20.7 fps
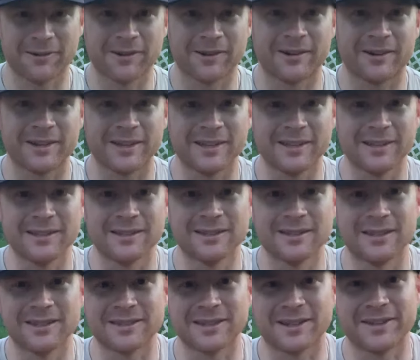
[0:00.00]
on it
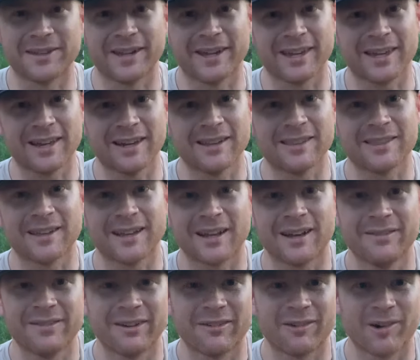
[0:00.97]
is unlike anything
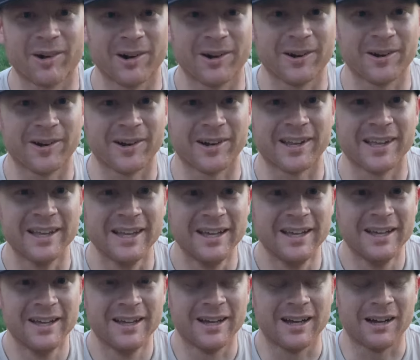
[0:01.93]
I've ever heard.
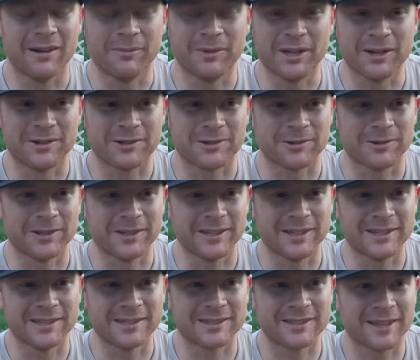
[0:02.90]
It truly
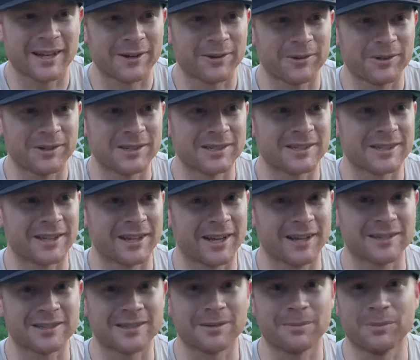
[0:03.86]
is not only just a
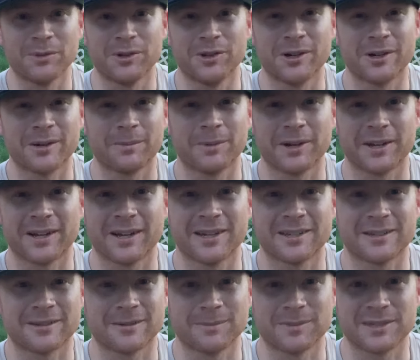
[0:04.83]
custom look, but a
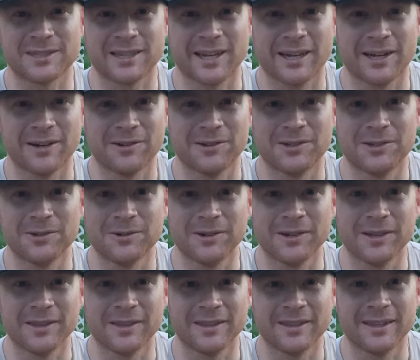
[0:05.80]
custom sound to
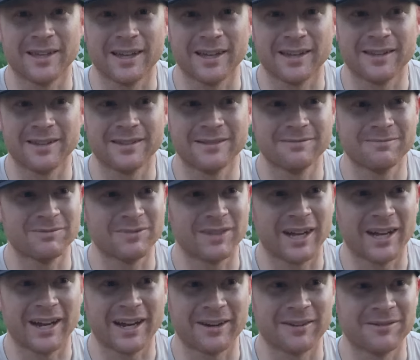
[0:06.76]
it that
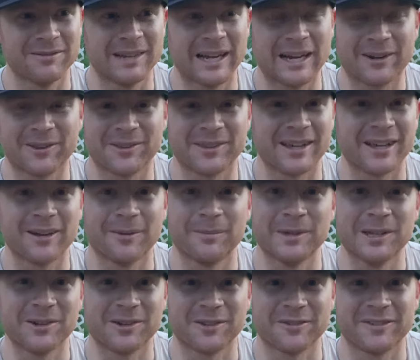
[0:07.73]
I don't think I'll
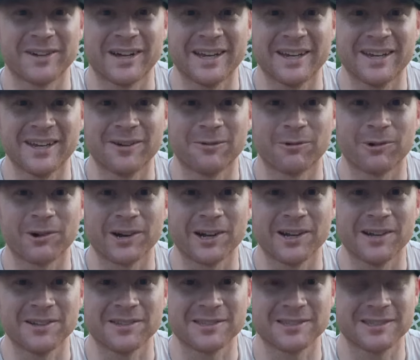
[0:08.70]
be able to find anywhere
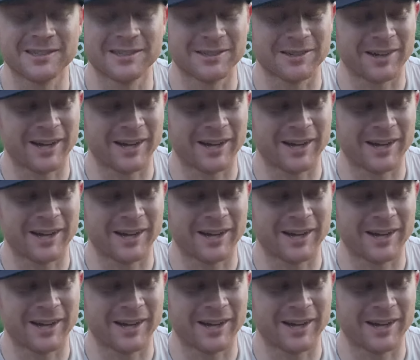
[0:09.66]
else. So